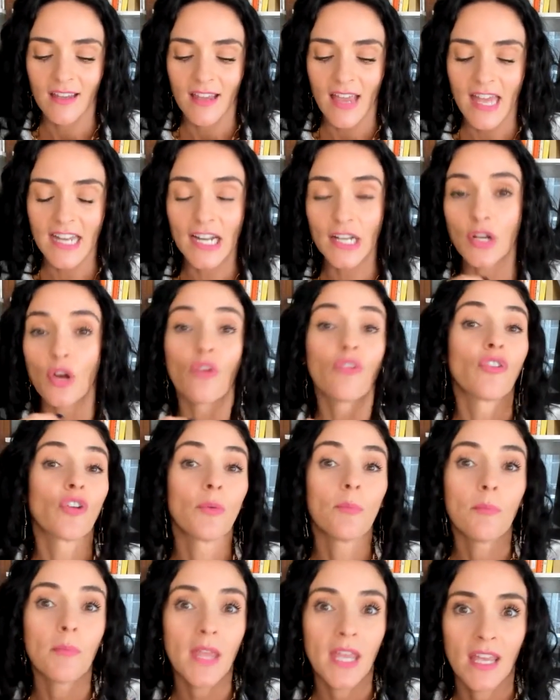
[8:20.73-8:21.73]
And I know for
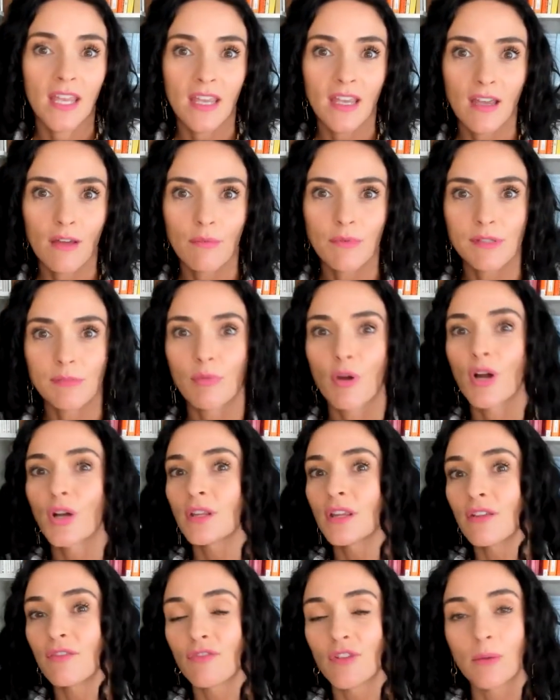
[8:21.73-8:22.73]
me, it was
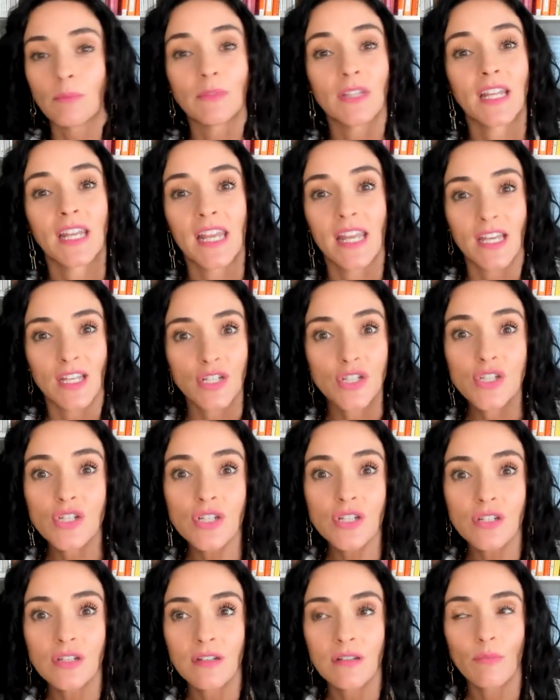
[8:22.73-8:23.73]
partly from
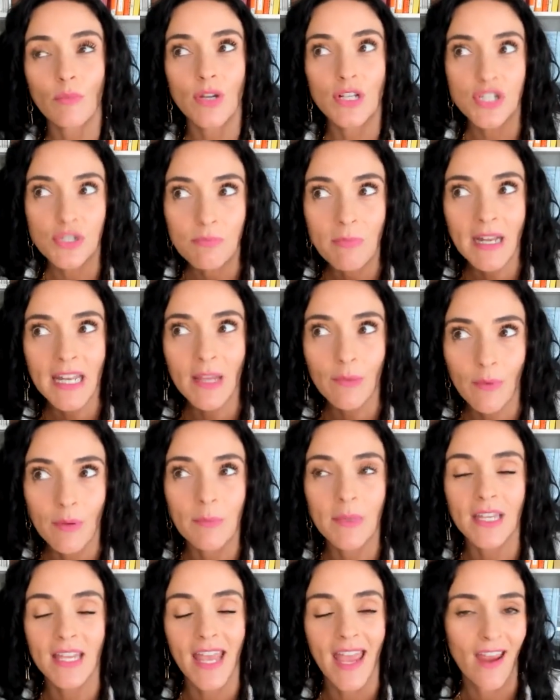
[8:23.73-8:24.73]
lineage, which many
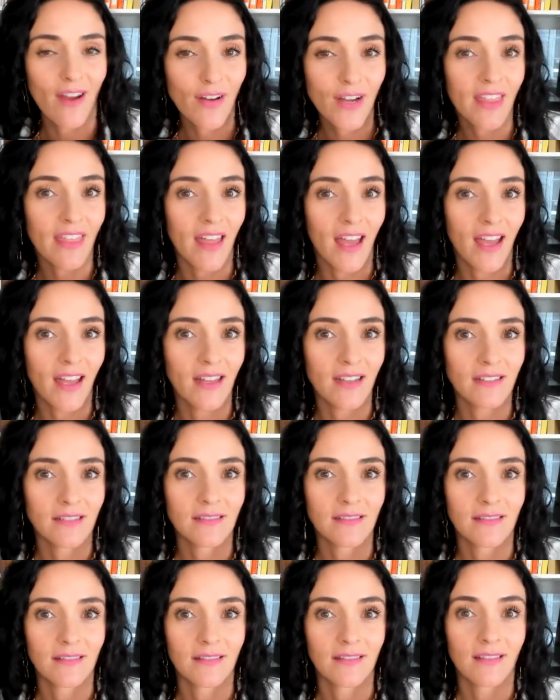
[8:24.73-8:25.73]
women carry that
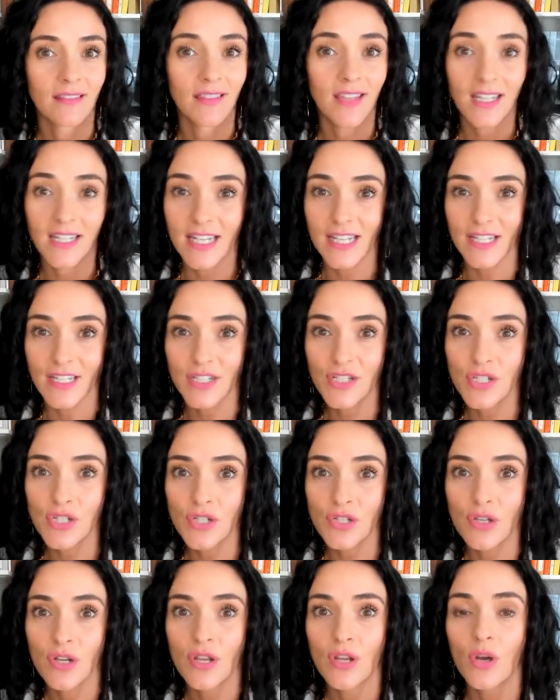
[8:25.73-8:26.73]

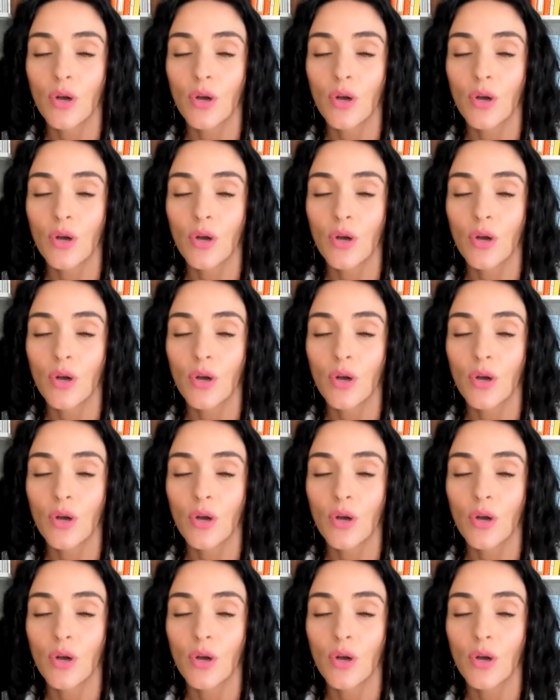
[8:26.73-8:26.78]
lineage.